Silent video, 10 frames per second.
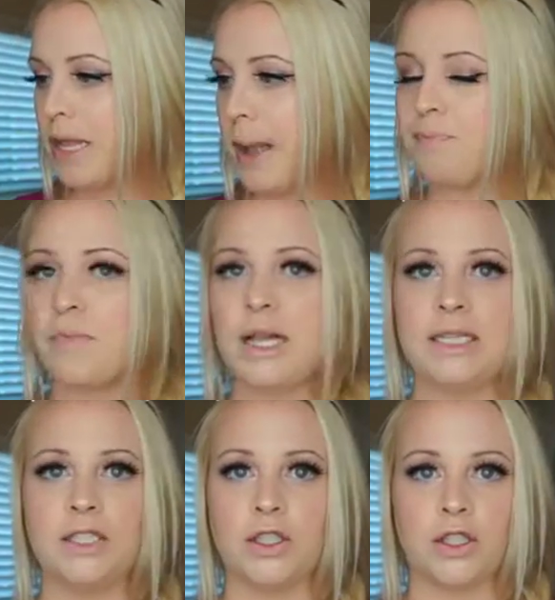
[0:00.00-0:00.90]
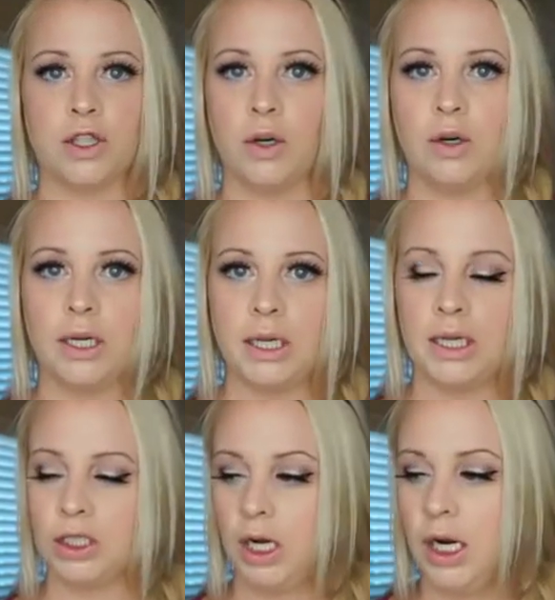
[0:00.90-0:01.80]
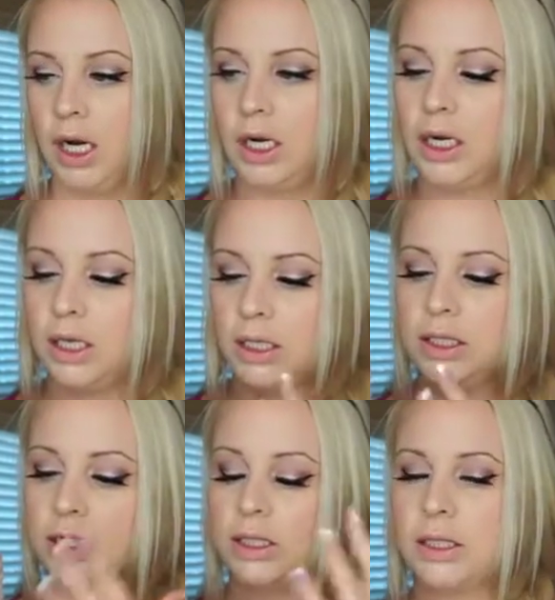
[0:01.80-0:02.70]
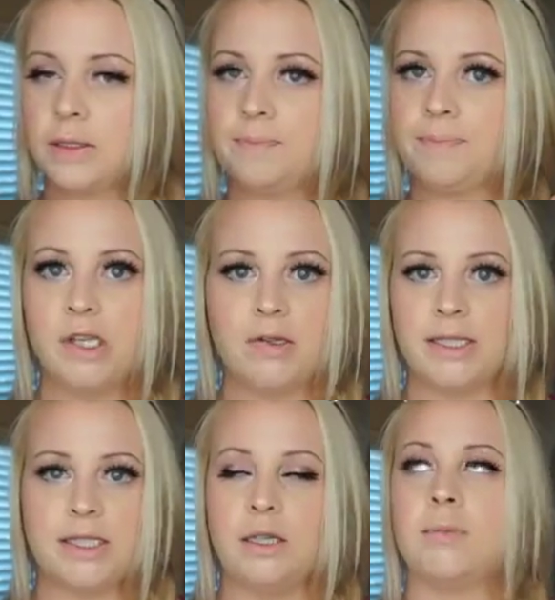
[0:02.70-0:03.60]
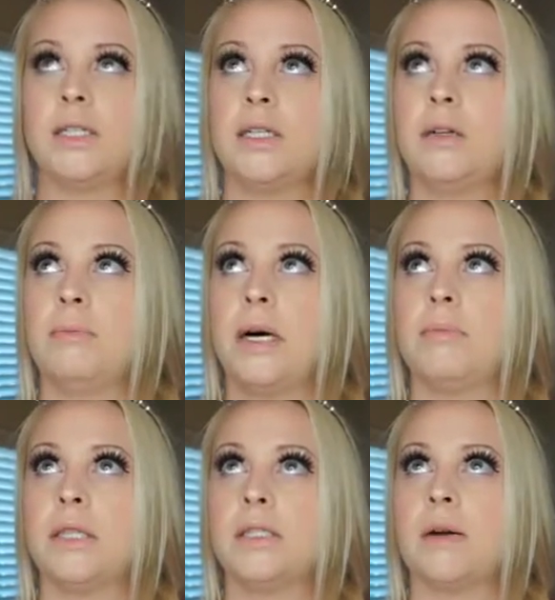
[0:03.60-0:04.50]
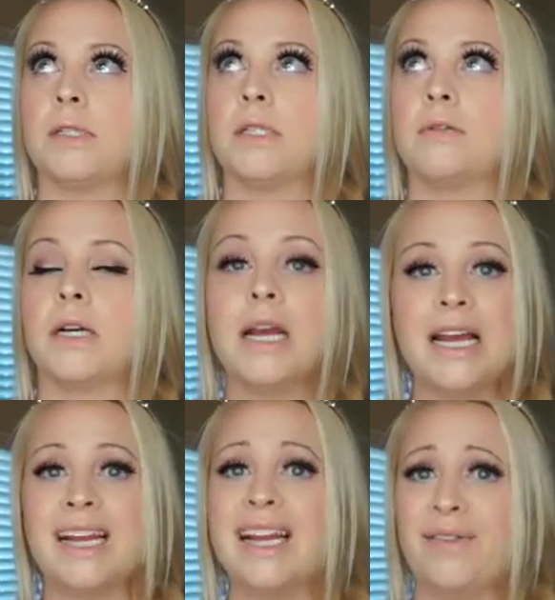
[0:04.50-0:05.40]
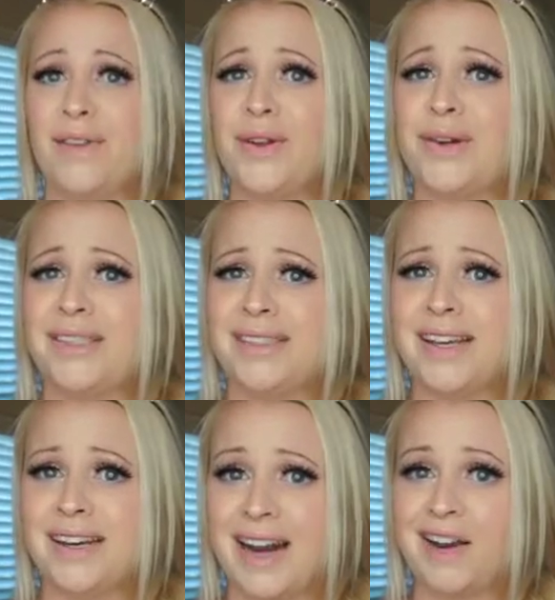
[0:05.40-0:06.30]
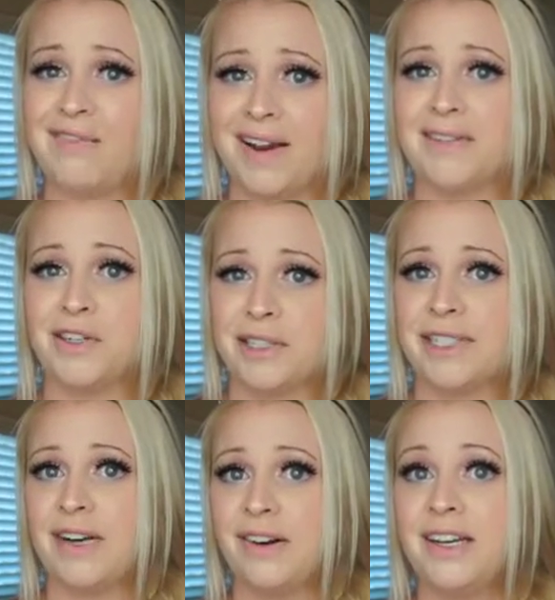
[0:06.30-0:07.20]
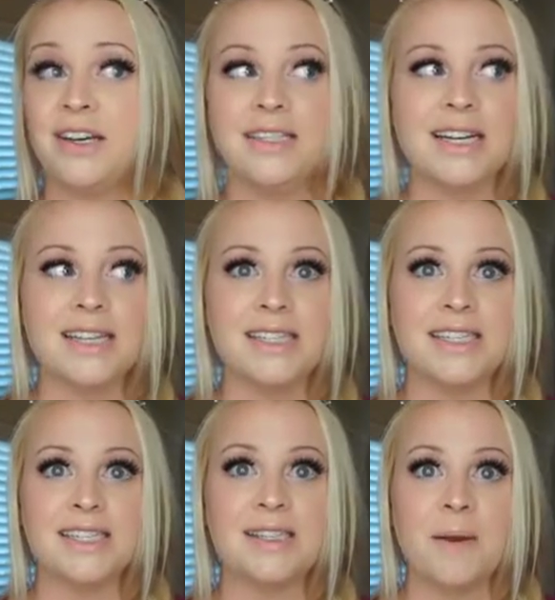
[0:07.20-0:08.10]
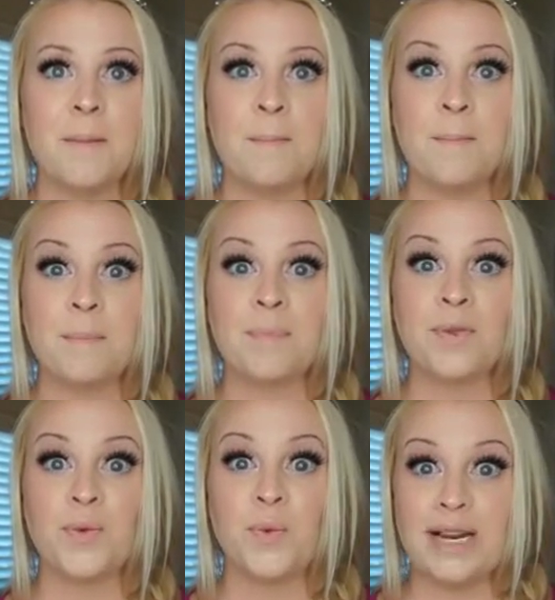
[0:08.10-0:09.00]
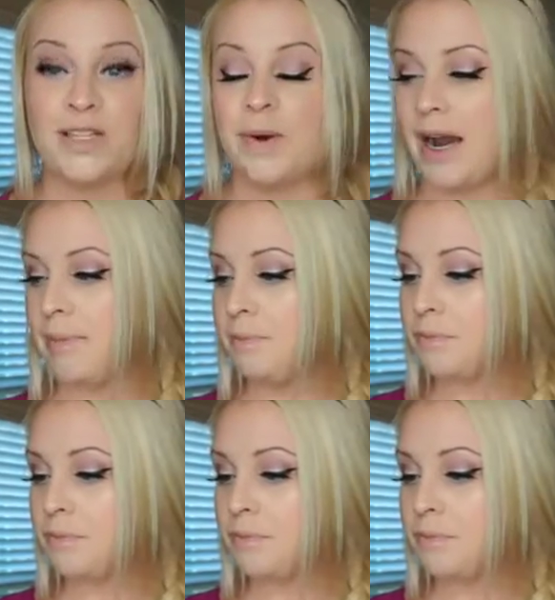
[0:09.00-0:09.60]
Oh, it's so delicious. So I'm still bummed that it's almost over. Even though it's like 95 degrees out here in Texas, way too hot.